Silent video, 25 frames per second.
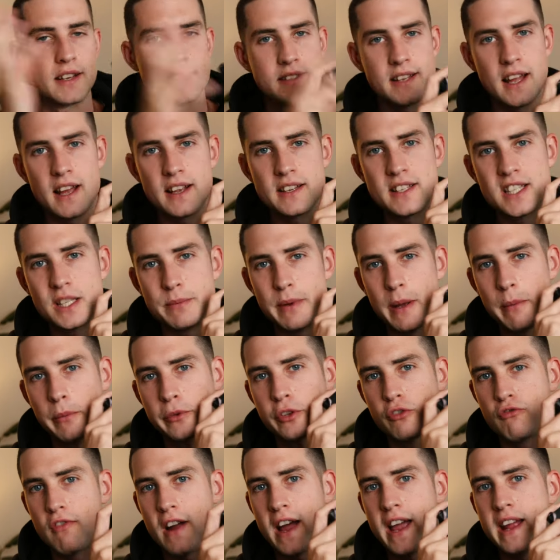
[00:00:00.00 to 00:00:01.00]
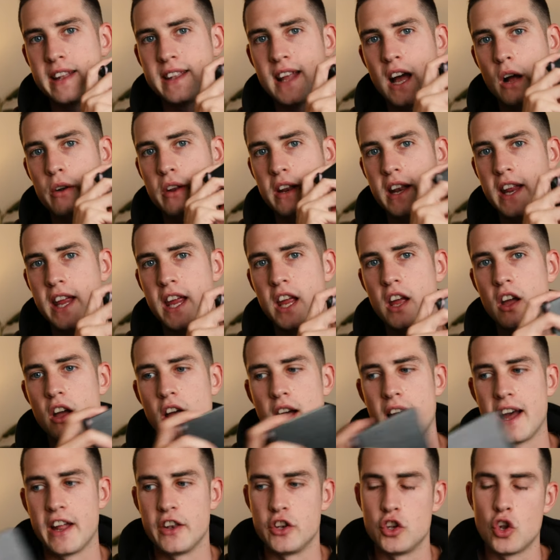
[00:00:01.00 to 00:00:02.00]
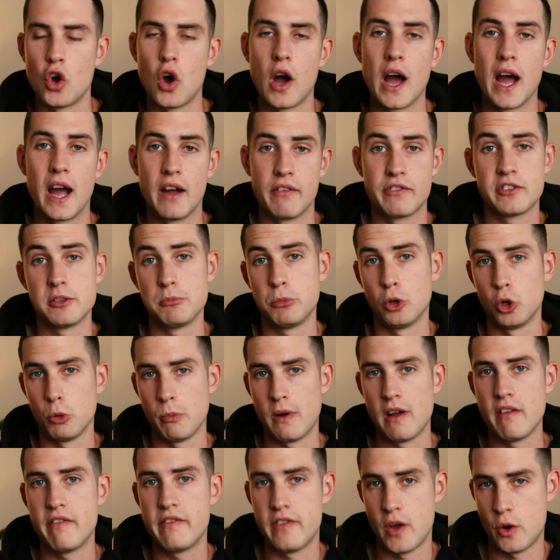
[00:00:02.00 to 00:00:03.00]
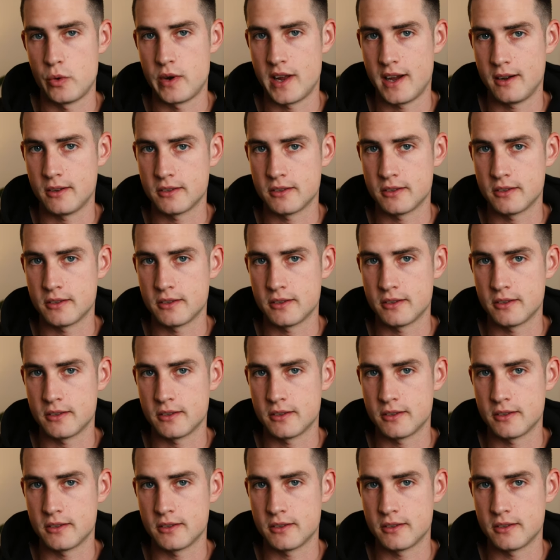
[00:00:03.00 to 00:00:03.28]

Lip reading: It's nice to be able to write it down in here and not have to pull my phone